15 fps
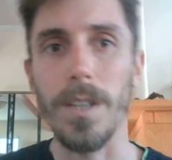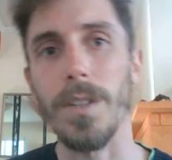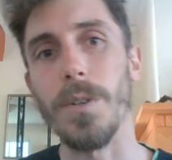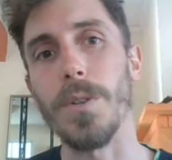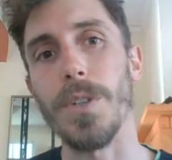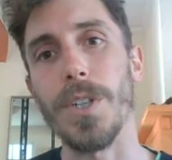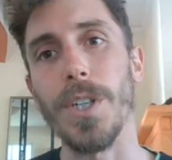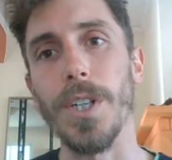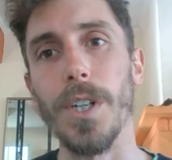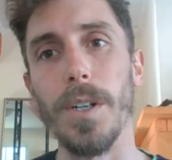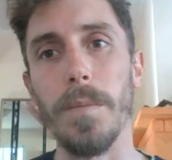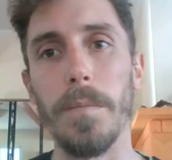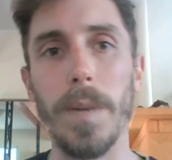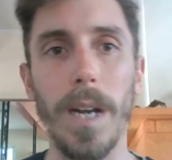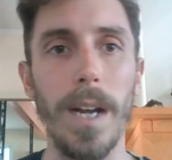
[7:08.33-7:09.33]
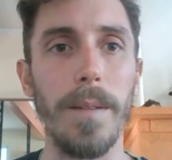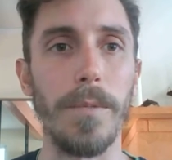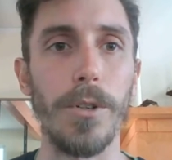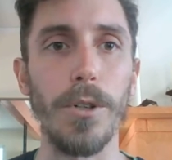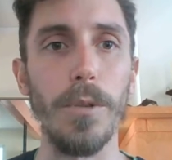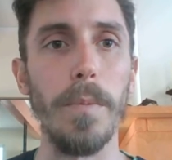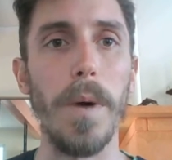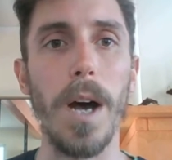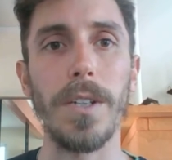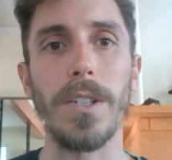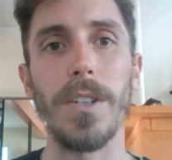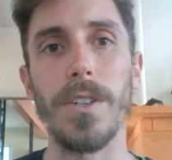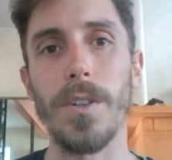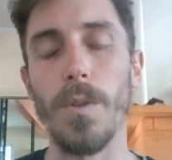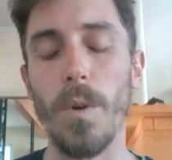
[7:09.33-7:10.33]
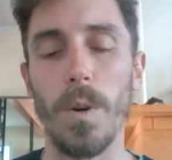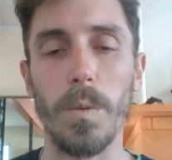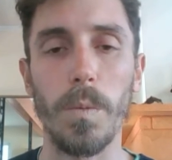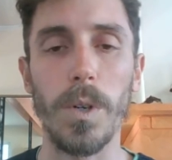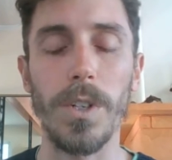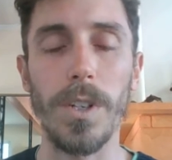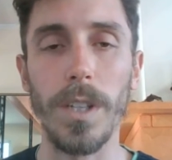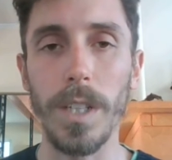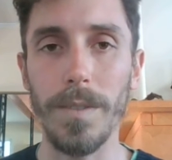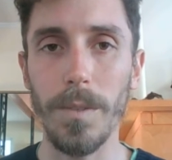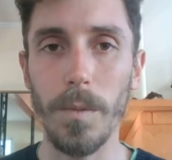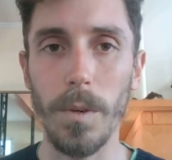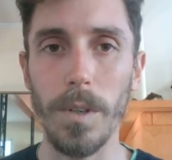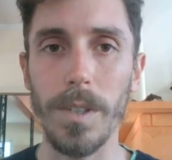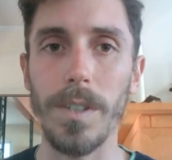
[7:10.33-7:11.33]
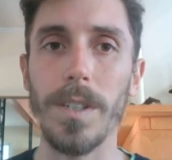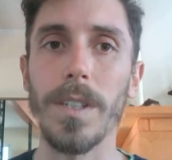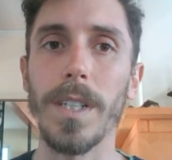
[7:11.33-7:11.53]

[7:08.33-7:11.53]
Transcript: Those are your true mosses and hornworts and liverworts.